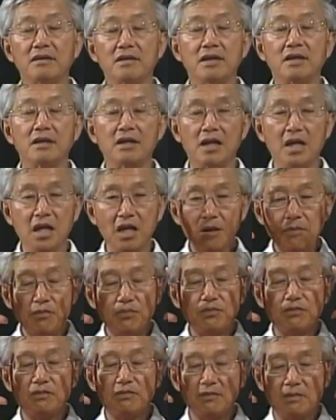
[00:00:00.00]
They keep
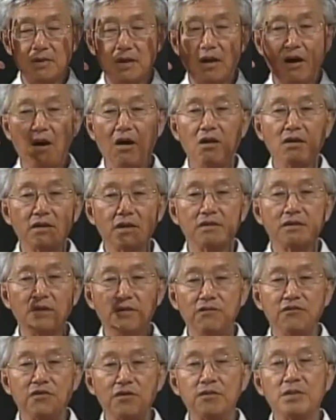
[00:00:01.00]
all the
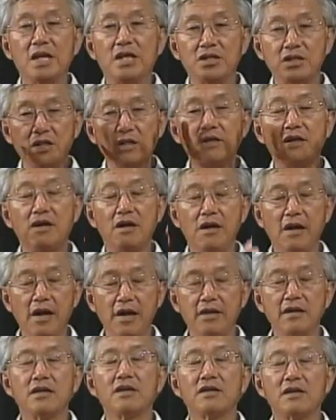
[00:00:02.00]
information in their
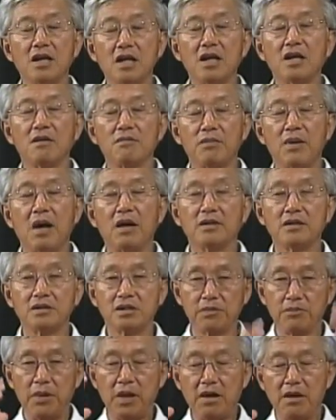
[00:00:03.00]
head and thinking about
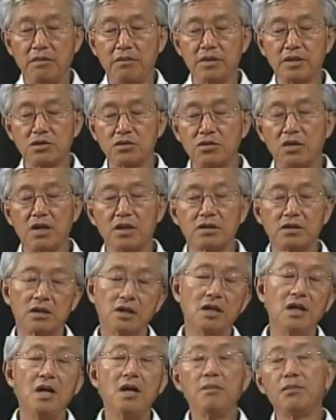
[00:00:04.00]
this pyramid structure,
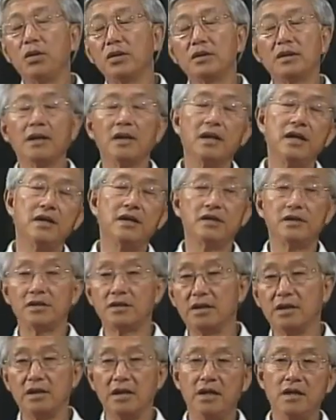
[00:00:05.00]
put the letters
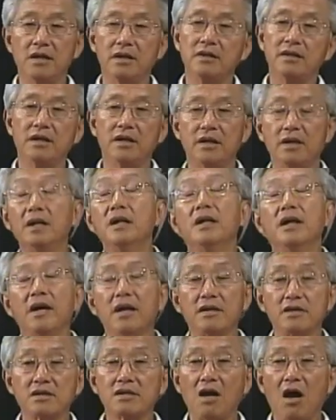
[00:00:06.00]
in here and there,
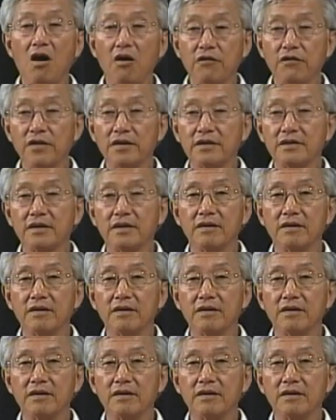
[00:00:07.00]
and solve it.